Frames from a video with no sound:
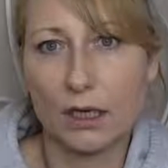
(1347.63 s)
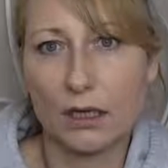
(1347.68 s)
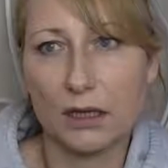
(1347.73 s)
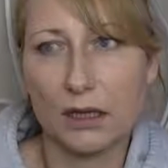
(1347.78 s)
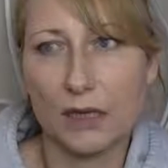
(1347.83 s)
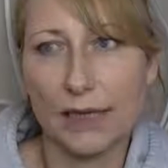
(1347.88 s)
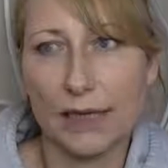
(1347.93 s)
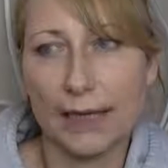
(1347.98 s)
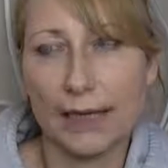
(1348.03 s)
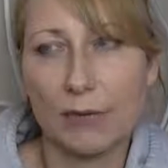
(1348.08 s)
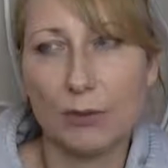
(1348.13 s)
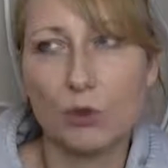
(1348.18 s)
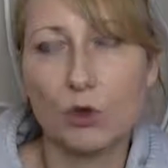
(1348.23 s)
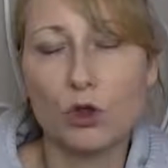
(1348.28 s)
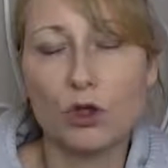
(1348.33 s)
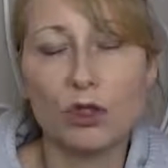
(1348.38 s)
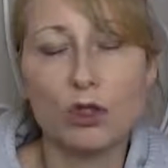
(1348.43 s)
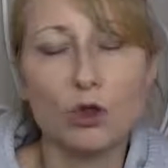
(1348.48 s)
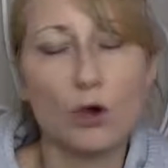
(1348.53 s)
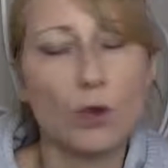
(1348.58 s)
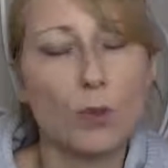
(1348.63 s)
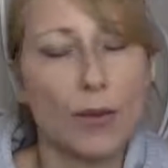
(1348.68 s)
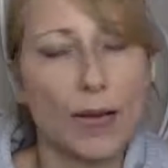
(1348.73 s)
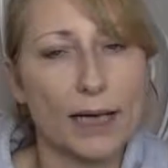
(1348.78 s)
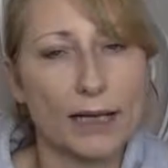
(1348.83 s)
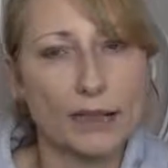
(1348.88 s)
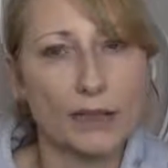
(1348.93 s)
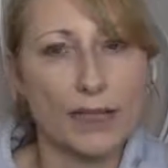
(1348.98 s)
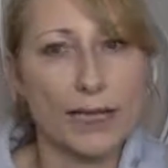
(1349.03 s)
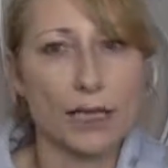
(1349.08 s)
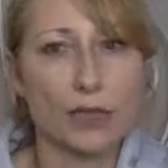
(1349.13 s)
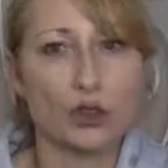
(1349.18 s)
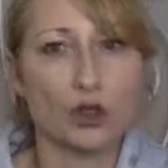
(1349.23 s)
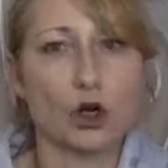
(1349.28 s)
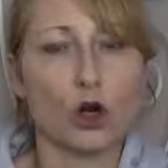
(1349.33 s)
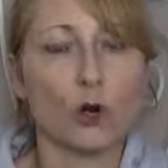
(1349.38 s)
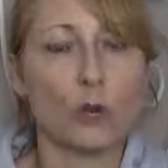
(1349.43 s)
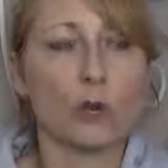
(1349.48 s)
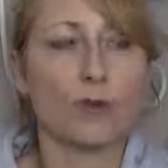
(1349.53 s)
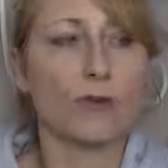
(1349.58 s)
that I wouldn't go back to that
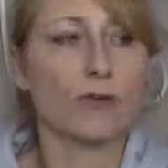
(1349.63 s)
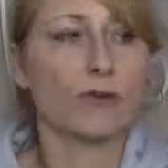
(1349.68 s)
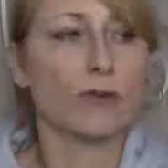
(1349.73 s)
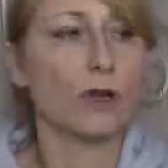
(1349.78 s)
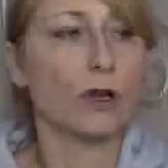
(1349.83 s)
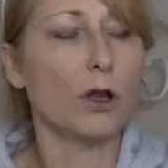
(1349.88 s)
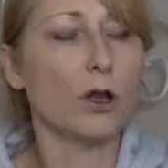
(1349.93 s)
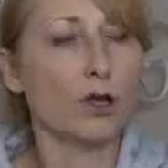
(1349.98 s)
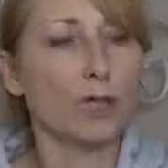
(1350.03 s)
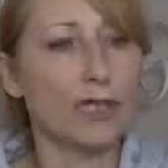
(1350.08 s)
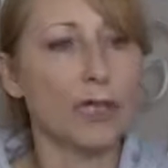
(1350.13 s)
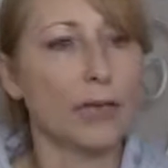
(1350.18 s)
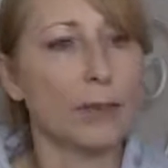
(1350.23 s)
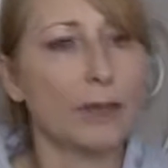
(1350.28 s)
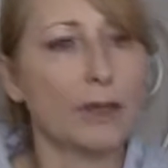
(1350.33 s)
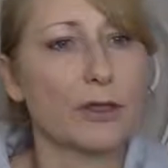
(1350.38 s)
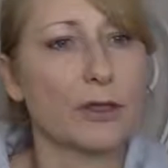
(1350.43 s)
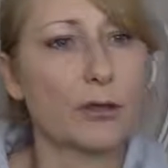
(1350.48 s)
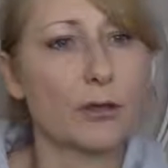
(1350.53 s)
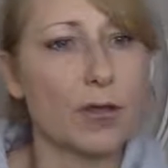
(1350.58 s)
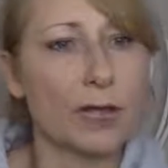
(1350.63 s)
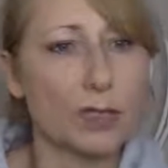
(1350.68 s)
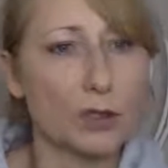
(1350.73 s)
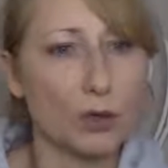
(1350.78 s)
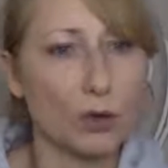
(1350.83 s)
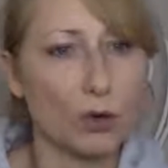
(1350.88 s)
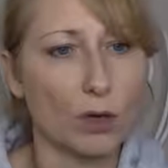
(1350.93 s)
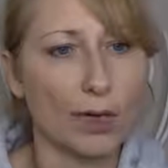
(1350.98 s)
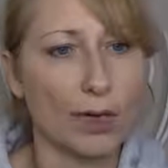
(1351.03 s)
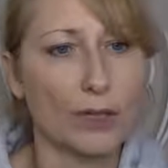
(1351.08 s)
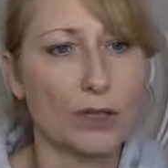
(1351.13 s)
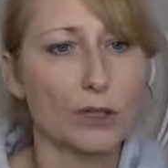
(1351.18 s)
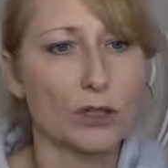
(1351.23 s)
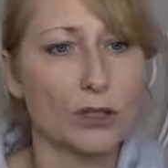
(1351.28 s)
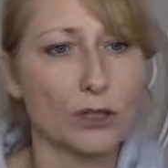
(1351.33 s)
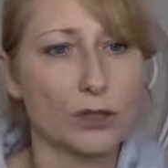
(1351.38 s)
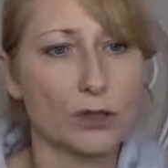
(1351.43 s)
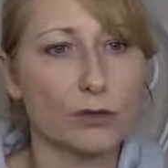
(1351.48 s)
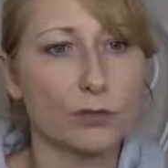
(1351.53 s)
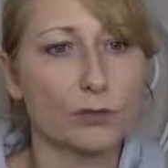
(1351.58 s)
job. For a long time I thought that's all I could
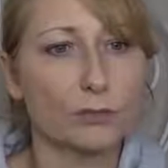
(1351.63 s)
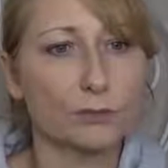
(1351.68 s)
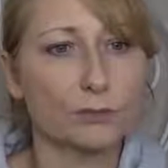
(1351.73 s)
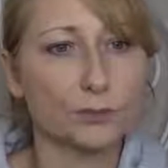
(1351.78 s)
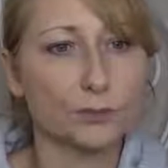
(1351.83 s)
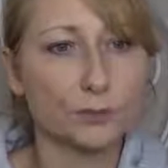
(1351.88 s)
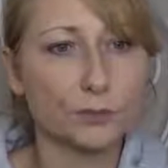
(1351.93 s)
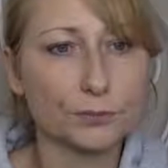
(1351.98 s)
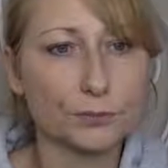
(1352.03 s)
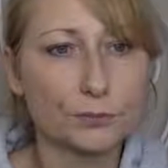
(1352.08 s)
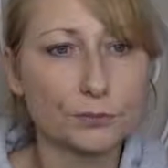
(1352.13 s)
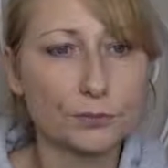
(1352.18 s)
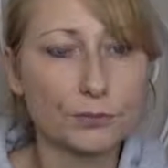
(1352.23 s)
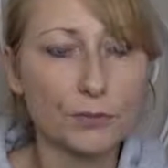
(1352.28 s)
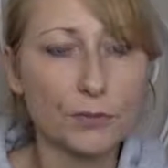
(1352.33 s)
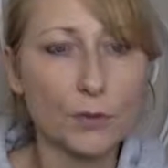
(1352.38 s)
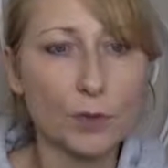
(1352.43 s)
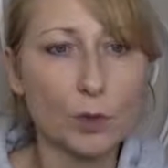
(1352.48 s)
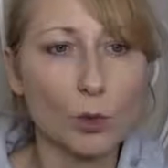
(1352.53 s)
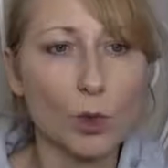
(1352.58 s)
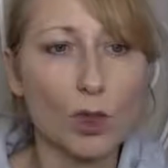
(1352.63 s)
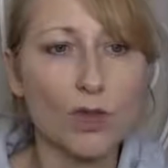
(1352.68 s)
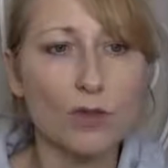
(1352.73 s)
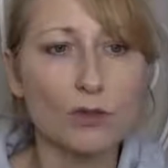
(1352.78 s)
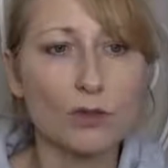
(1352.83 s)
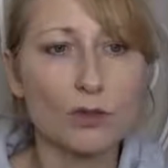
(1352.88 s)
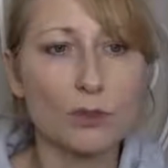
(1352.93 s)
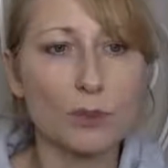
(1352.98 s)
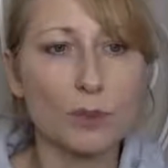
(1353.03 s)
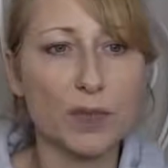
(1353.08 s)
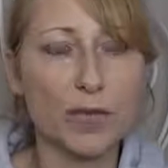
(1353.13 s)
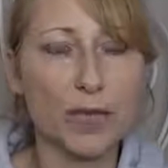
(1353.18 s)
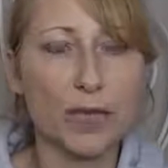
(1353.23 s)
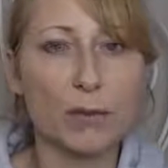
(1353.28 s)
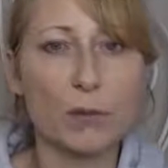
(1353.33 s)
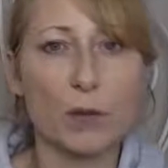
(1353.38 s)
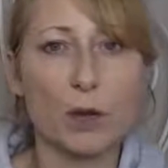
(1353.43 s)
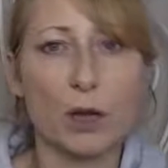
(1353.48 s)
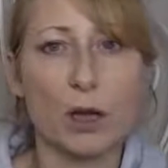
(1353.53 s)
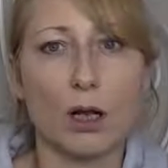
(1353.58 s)
do. When it
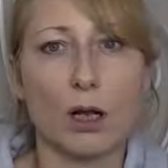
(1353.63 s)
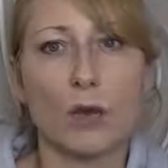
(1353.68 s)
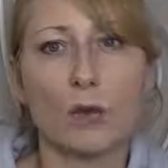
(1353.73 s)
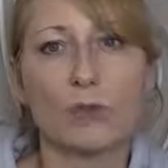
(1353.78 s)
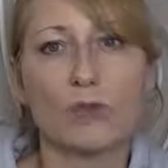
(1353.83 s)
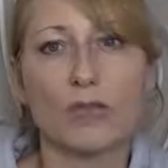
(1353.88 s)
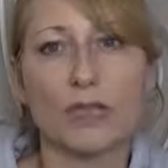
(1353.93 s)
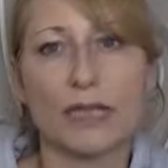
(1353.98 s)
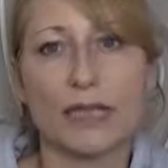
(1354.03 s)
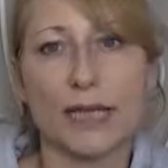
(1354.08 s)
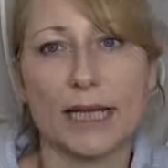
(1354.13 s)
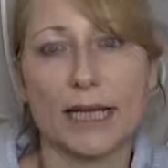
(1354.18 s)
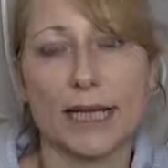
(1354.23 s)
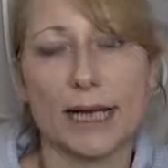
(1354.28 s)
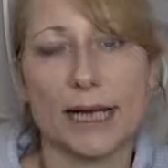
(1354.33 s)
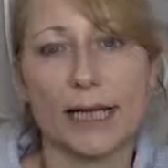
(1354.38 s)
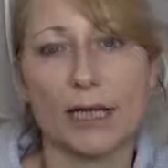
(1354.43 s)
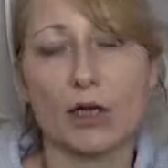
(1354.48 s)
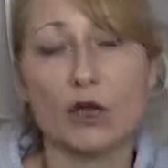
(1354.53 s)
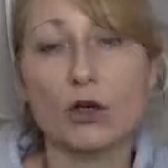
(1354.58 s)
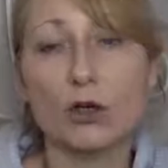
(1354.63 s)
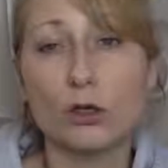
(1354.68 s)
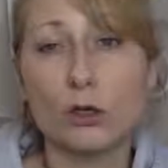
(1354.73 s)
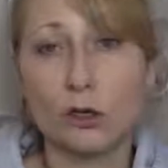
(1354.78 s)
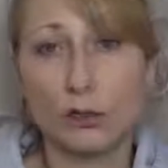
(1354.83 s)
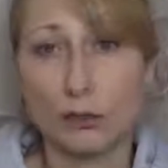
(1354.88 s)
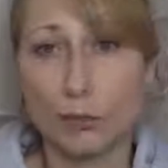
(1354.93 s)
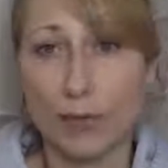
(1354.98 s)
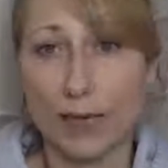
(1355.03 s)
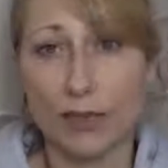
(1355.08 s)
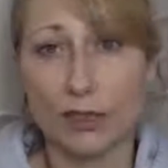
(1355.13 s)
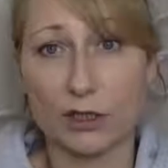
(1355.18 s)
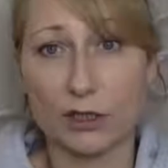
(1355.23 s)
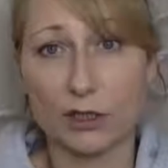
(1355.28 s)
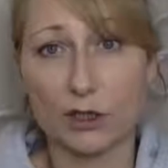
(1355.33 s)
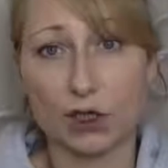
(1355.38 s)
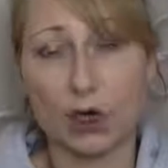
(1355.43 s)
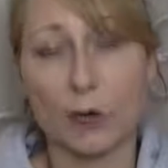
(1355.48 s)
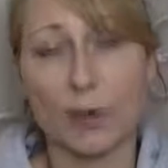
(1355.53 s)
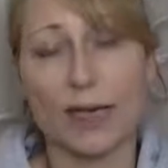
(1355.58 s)
became obvious that I couldn't go back to the
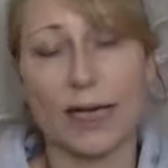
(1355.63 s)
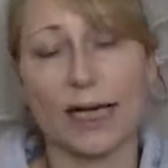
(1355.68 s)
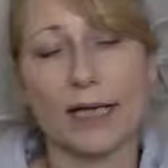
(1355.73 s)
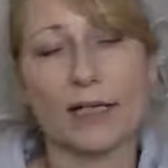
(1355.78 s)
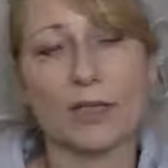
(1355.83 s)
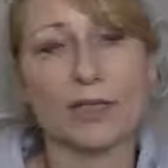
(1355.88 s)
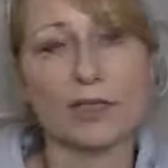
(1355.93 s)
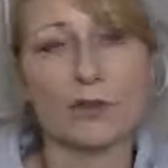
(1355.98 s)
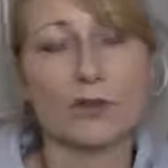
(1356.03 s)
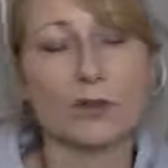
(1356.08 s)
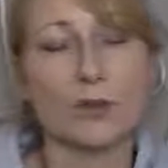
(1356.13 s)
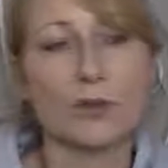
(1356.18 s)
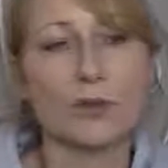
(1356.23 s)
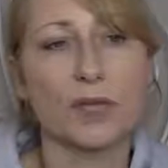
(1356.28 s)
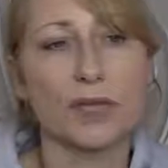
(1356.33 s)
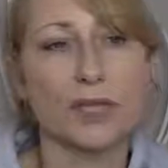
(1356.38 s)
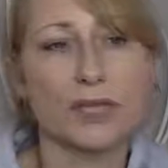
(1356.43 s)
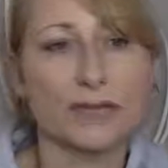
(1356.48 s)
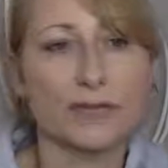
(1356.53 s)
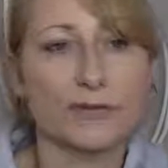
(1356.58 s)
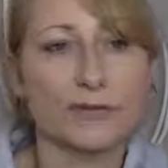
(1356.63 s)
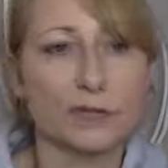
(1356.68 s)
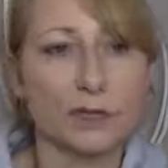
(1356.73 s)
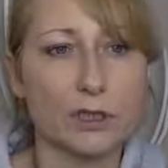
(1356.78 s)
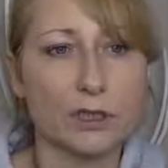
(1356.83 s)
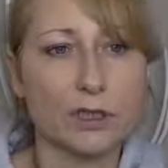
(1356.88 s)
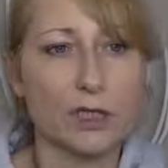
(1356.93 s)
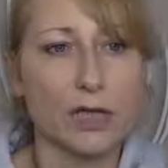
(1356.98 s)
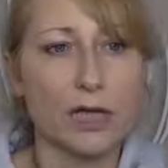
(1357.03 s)
job and I had to do something different,